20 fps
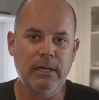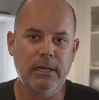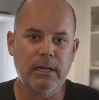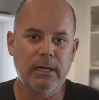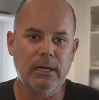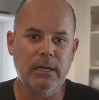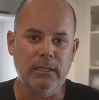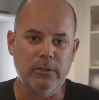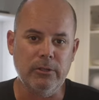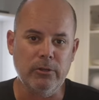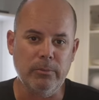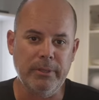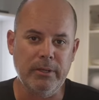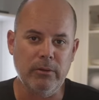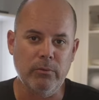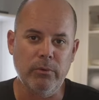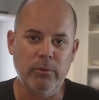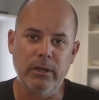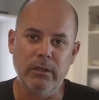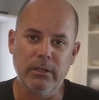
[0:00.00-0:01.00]
a little bit
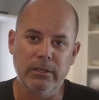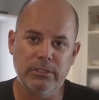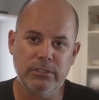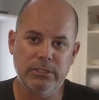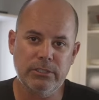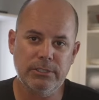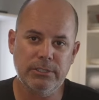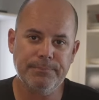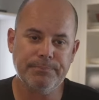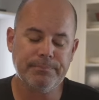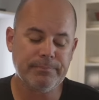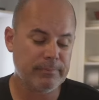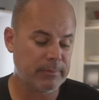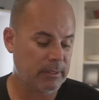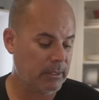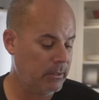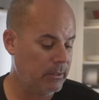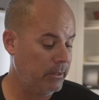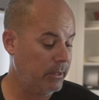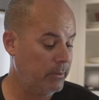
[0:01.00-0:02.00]
of relish.
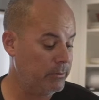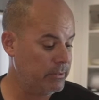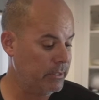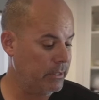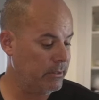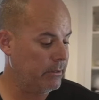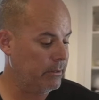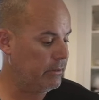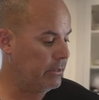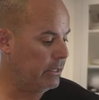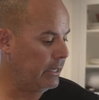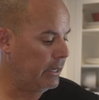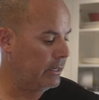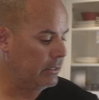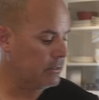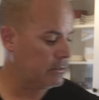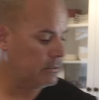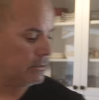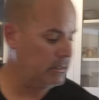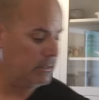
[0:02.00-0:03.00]
That was the other thing,
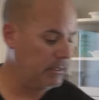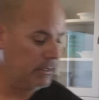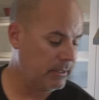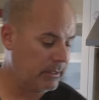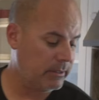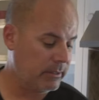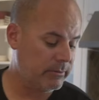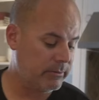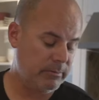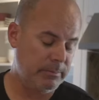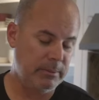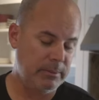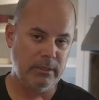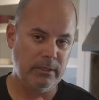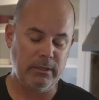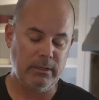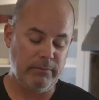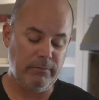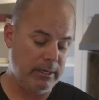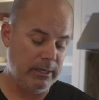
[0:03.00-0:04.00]
actually.
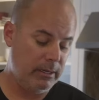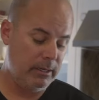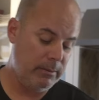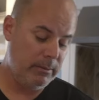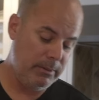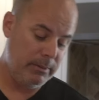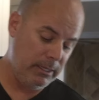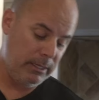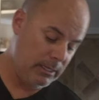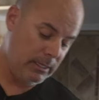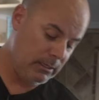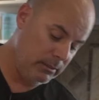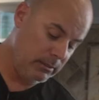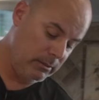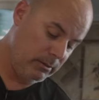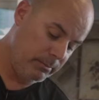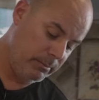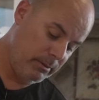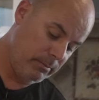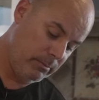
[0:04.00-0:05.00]
Speaking of that, I'm going to add a
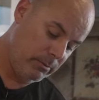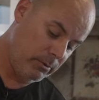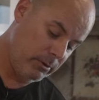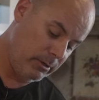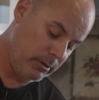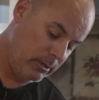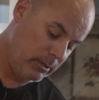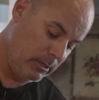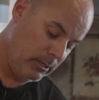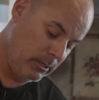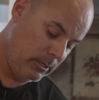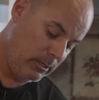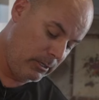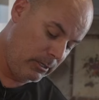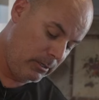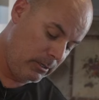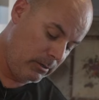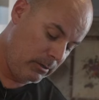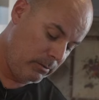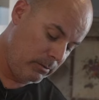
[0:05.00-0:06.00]
little bit more
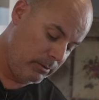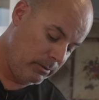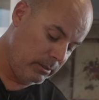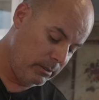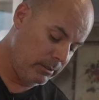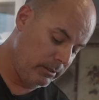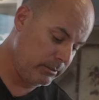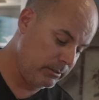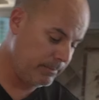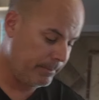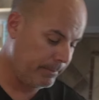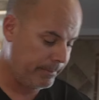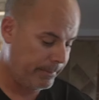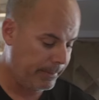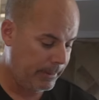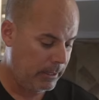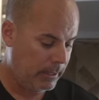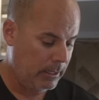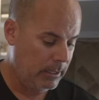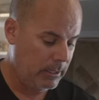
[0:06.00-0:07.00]
relish
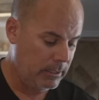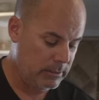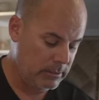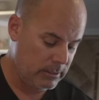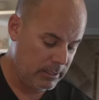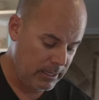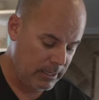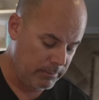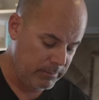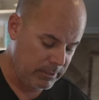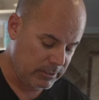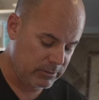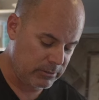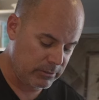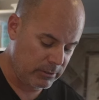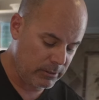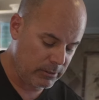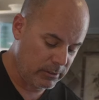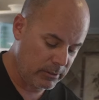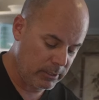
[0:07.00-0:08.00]
to that
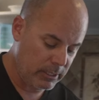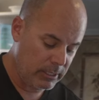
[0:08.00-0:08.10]
mixture.